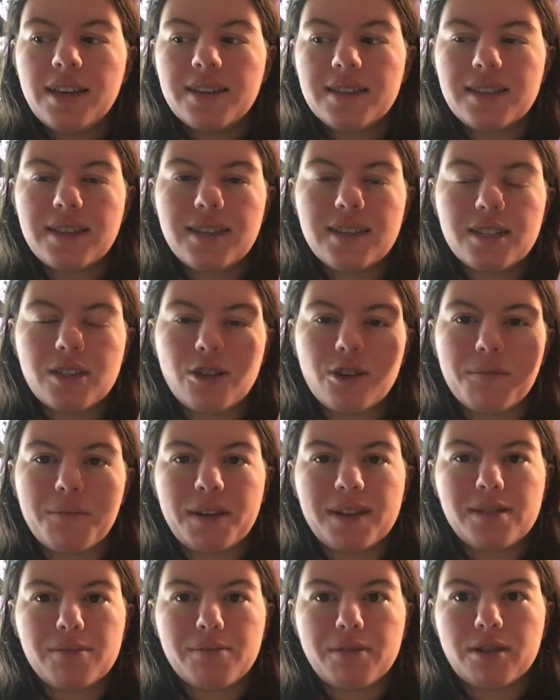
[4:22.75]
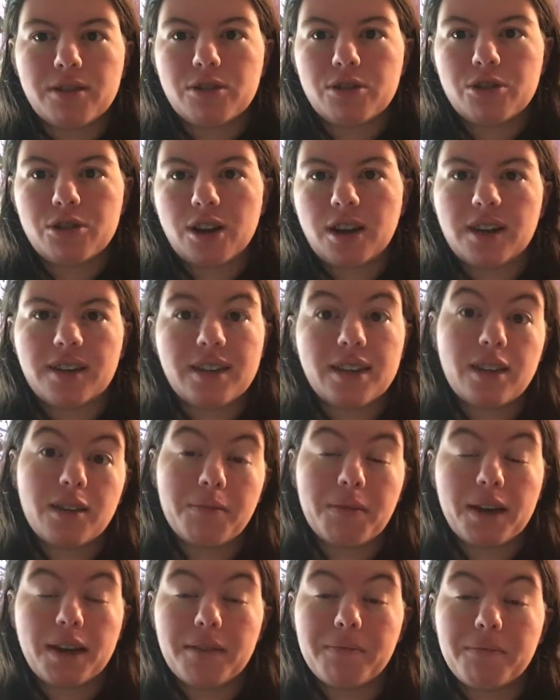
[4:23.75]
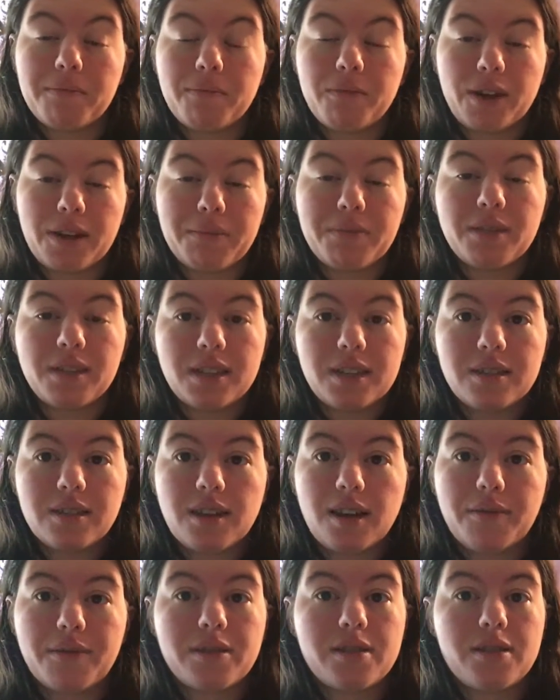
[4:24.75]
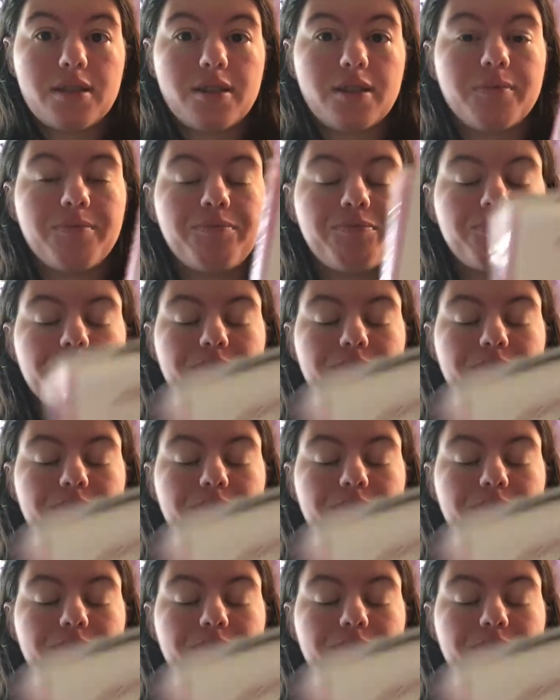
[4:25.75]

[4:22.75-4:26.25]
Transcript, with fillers: sees her best friend shot and killed by a white police officer.